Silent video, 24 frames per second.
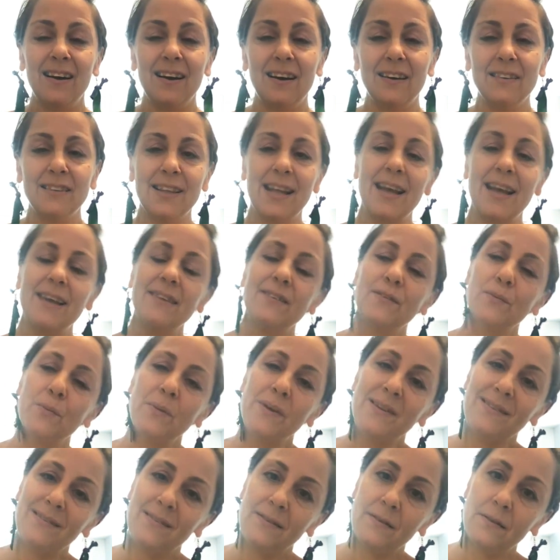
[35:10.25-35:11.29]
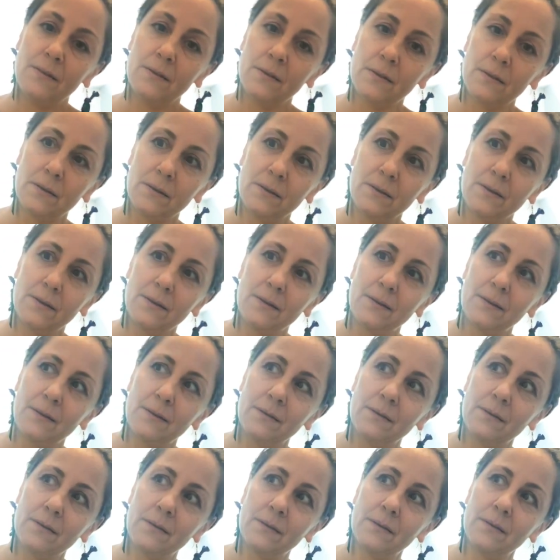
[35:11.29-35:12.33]
unless we
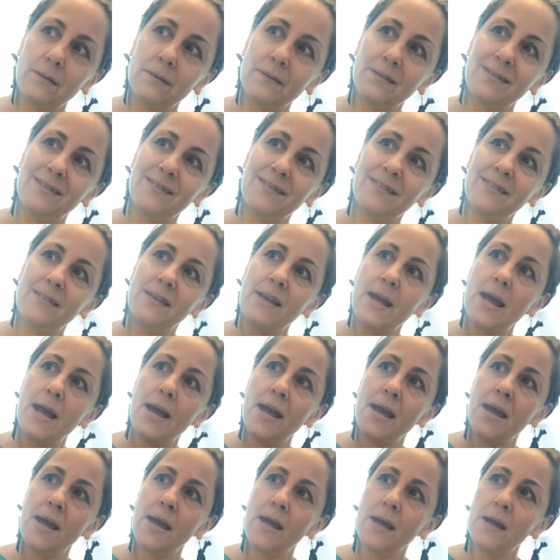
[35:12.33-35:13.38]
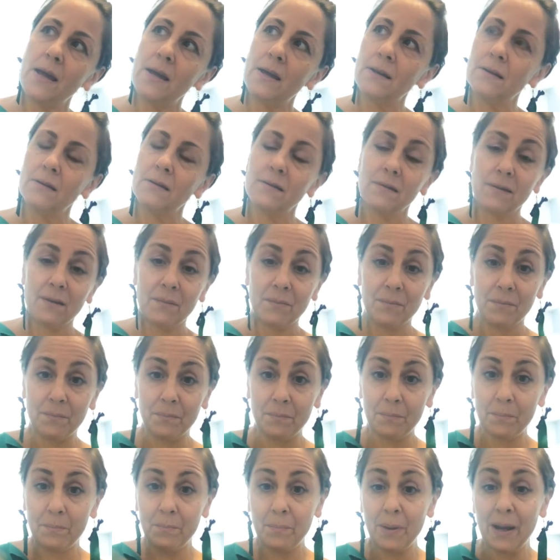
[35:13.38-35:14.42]
stay in some
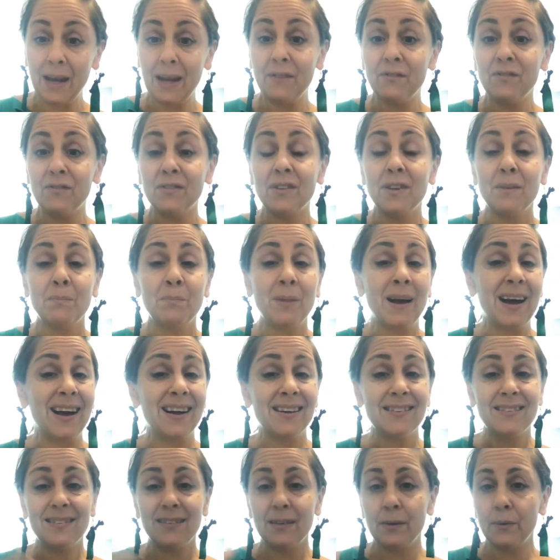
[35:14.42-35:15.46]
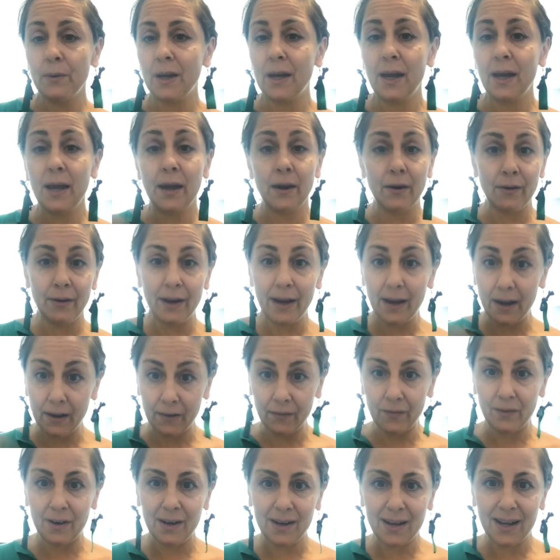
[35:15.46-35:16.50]
pain from the past that we carry
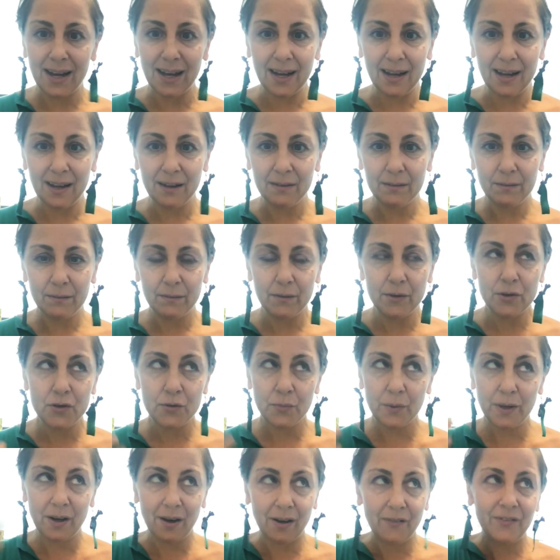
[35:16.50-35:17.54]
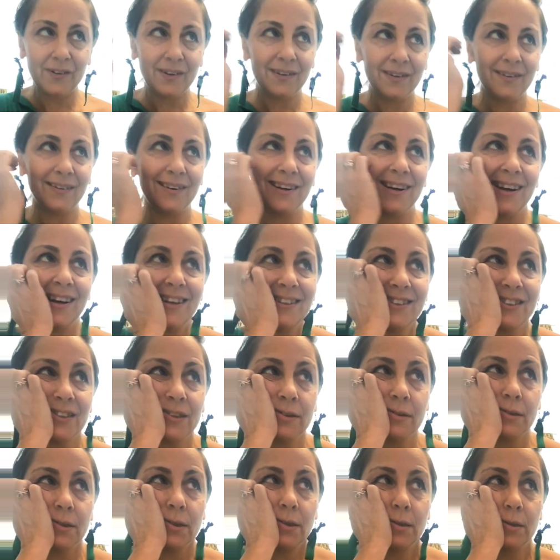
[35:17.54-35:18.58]
every day, which we often
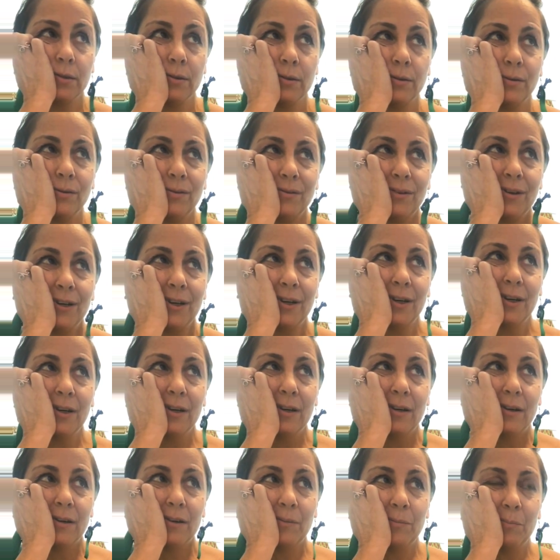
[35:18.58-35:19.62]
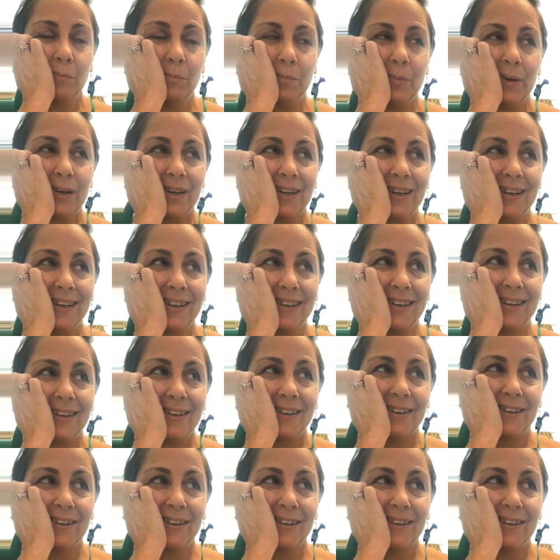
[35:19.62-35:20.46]
unconsciously do. But